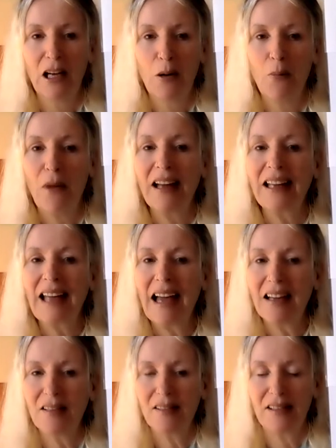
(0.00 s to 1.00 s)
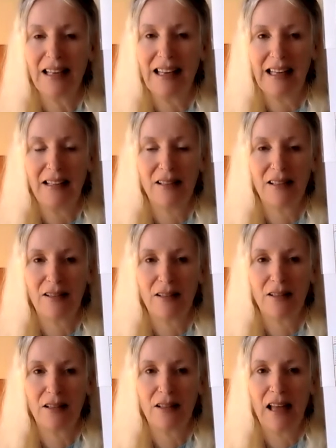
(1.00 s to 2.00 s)
But my guess is
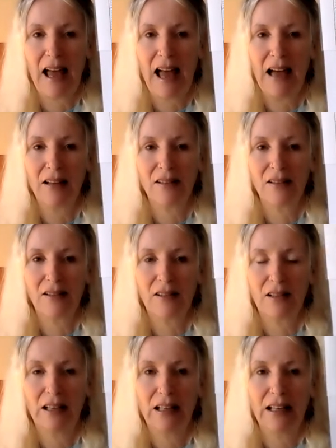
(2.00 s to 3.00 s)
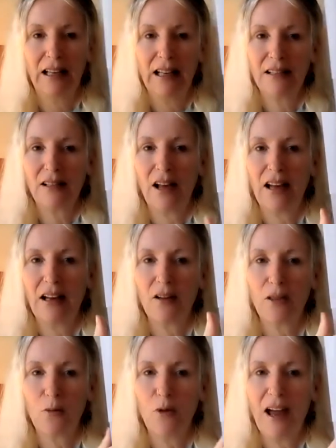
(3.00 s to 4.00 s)
that it's like
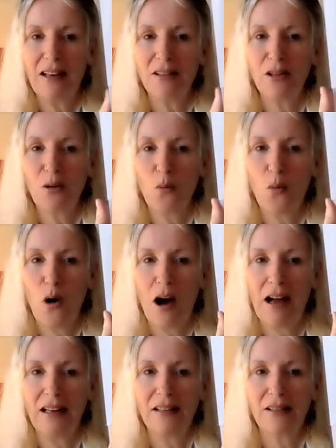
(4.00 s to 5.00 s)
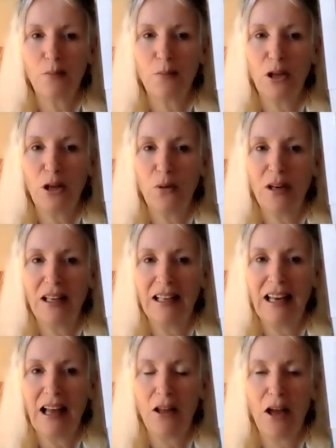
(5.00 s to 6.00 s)
the red, white, blue and
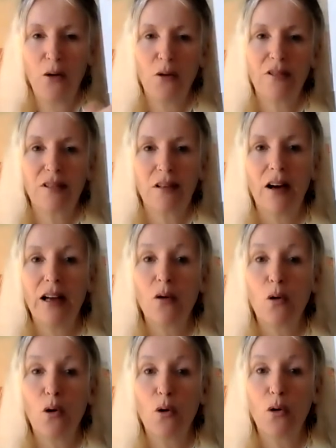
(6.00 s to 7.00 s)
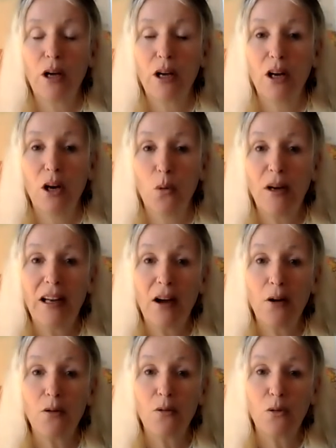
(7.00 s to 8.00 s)
yellow cycle. We
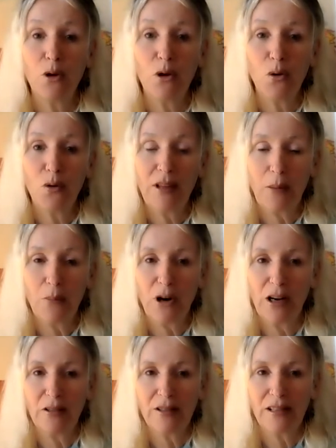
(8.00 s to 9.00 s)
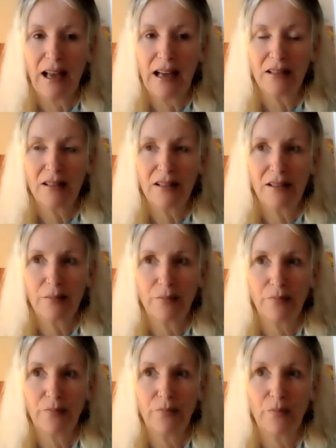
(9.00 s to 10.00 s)
go through that process
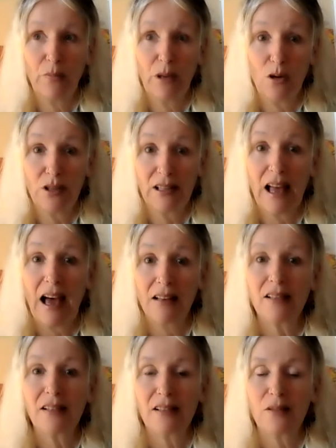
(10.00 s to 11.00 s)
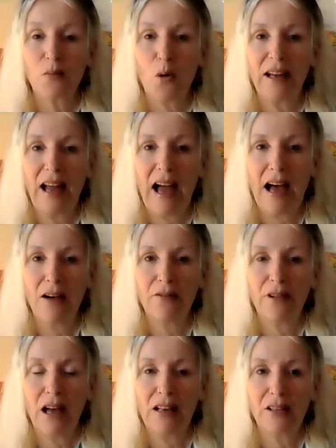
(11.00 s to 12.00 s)
because that's what we have
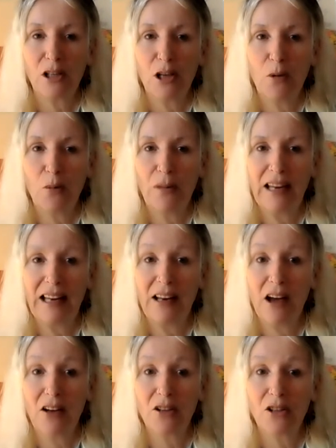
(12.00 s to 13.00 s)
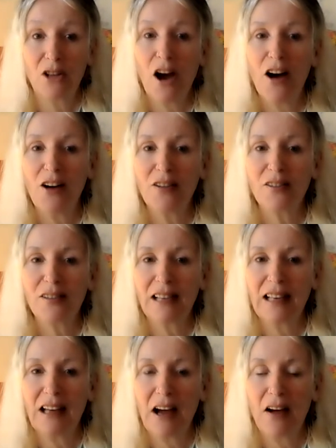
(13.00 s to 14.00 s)
as a human being in our charts,
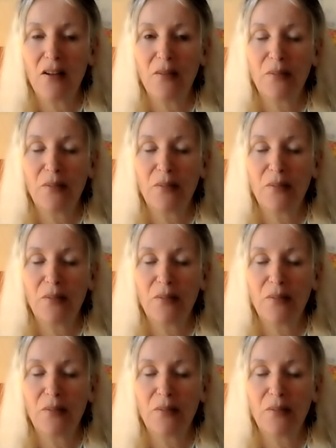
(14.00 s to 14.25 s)
in our